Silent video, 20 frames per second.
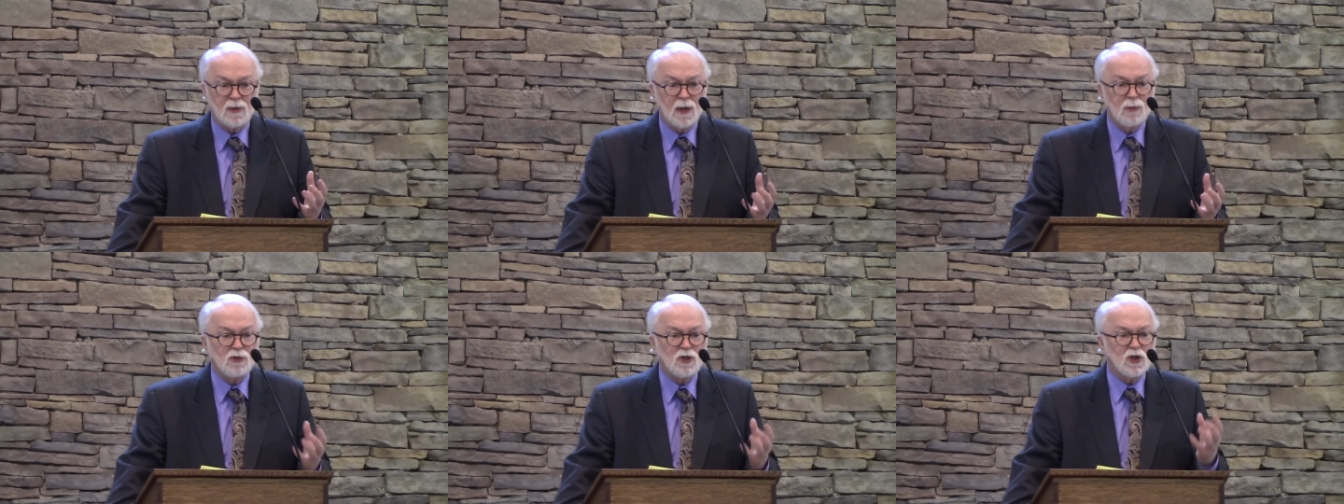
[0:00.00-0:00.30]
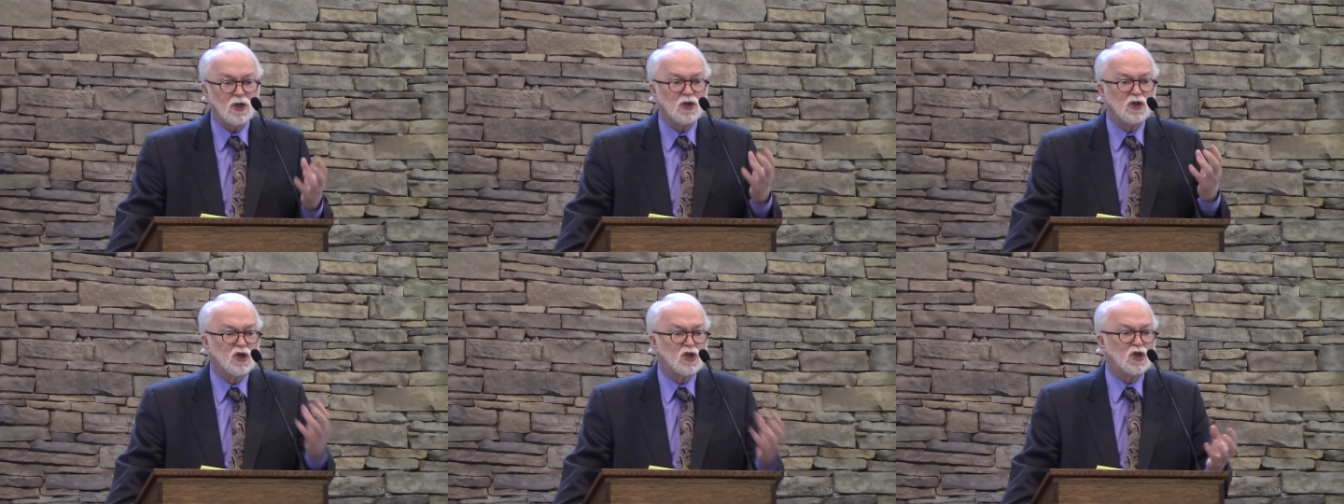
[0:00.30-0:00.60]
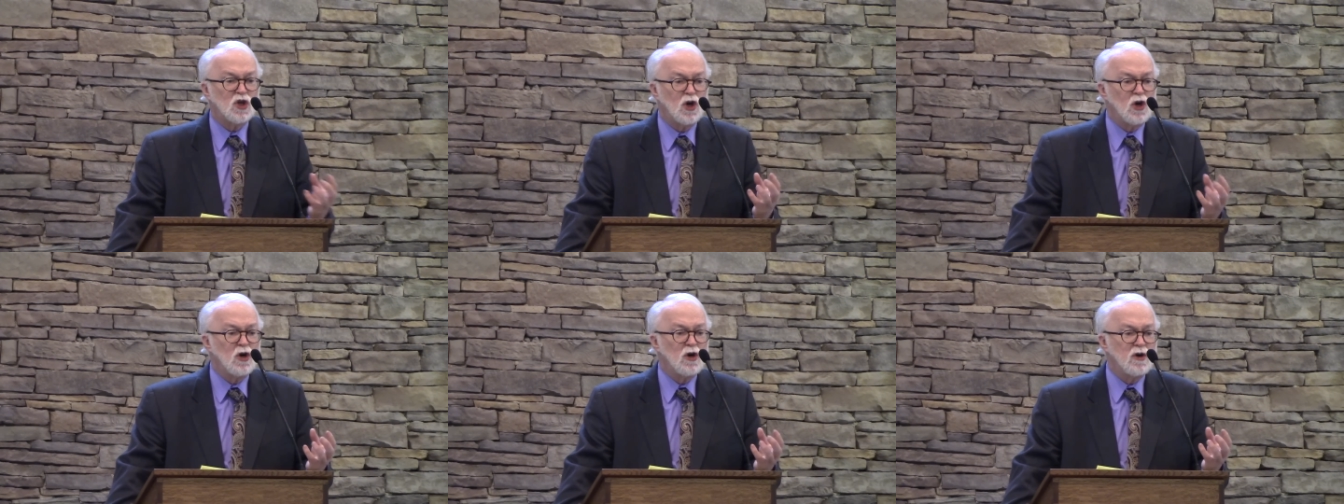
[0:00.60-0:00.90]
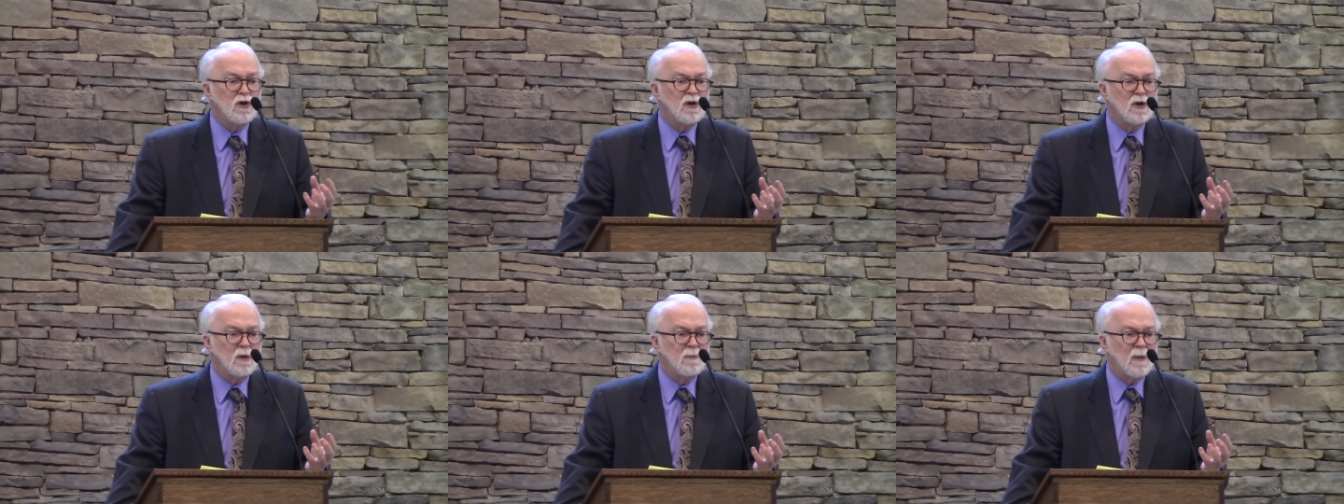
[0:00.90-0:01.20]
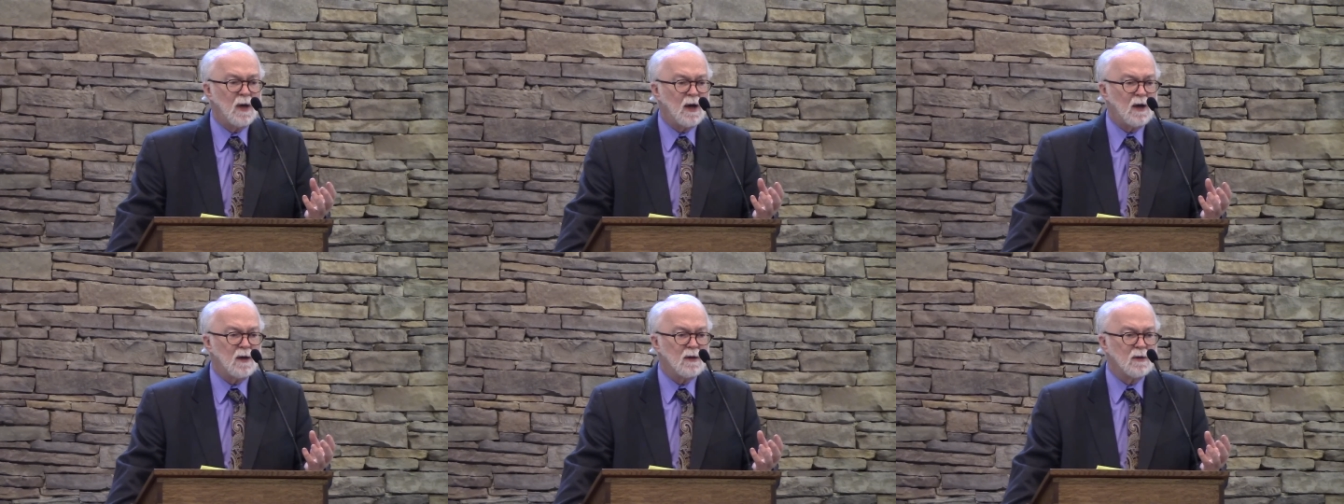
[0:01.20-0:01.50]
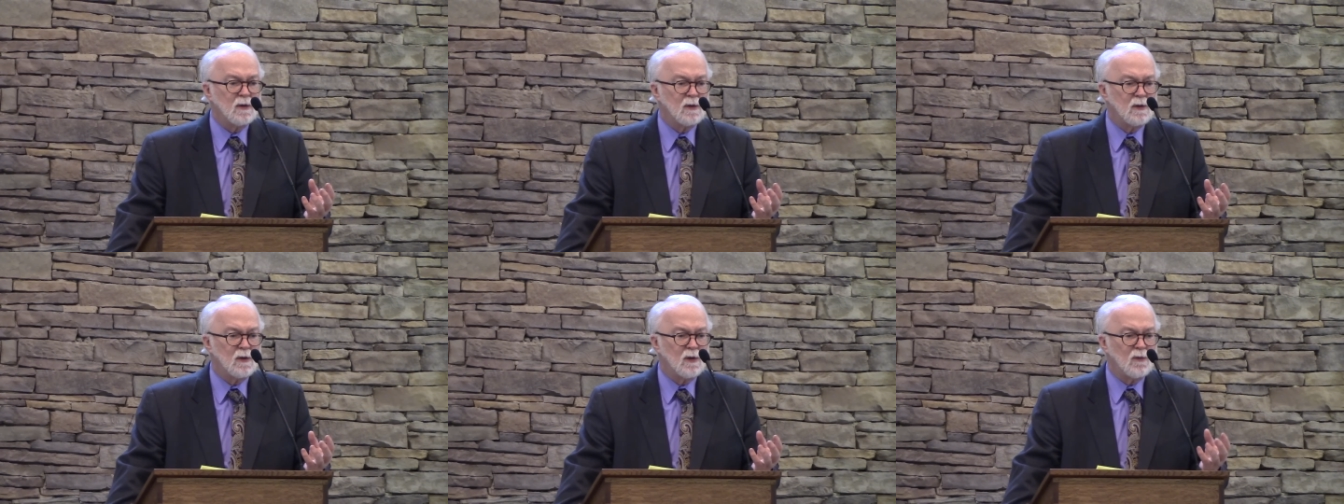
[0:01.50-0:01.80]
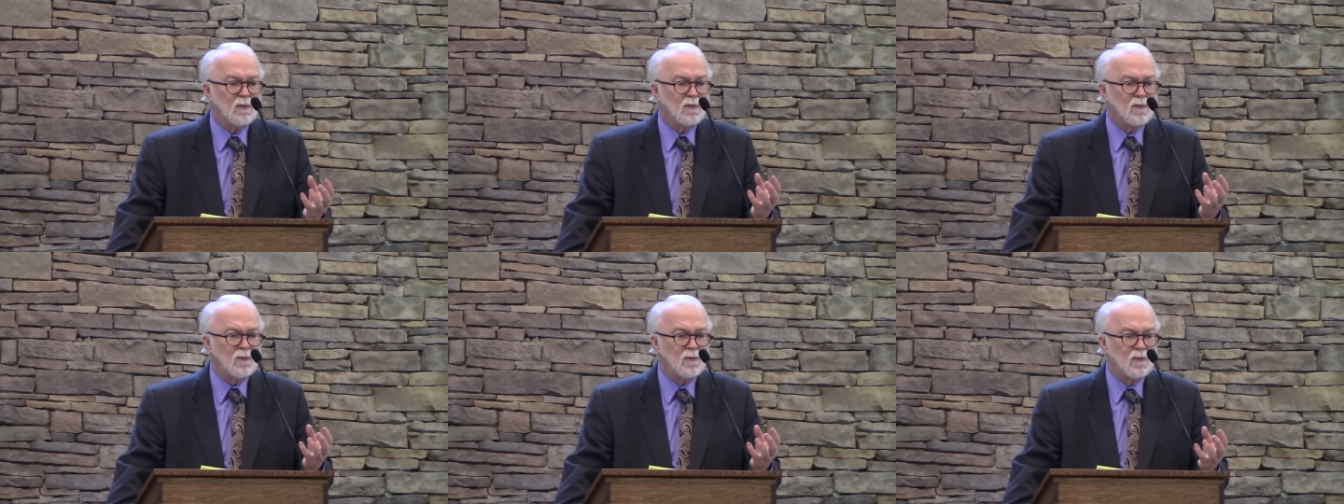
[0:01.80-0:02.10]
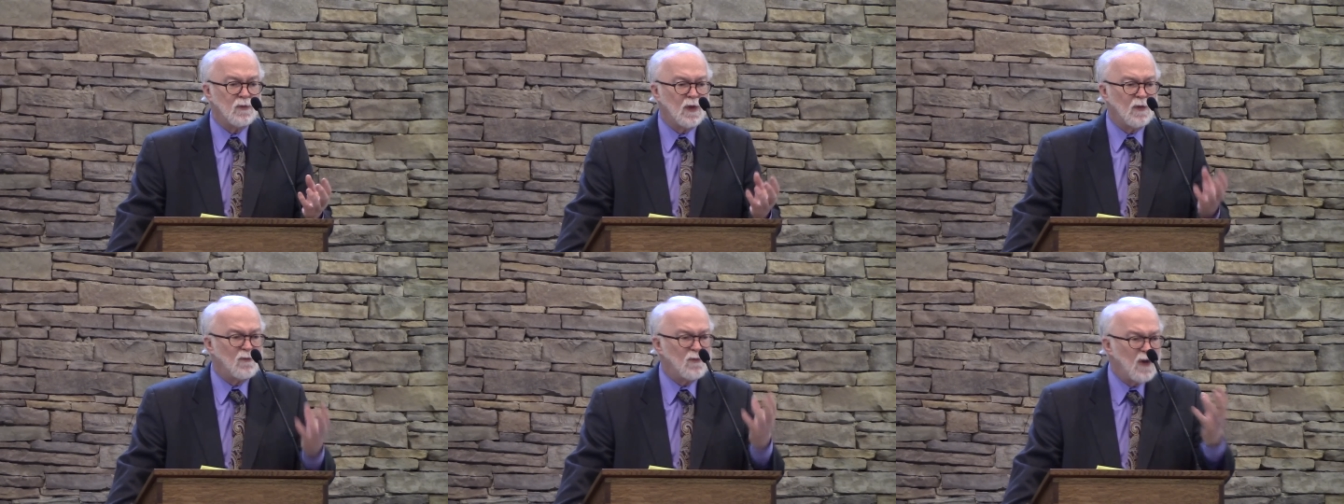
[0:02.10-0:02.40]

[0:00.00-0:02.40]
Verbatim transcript: He was concerned about the,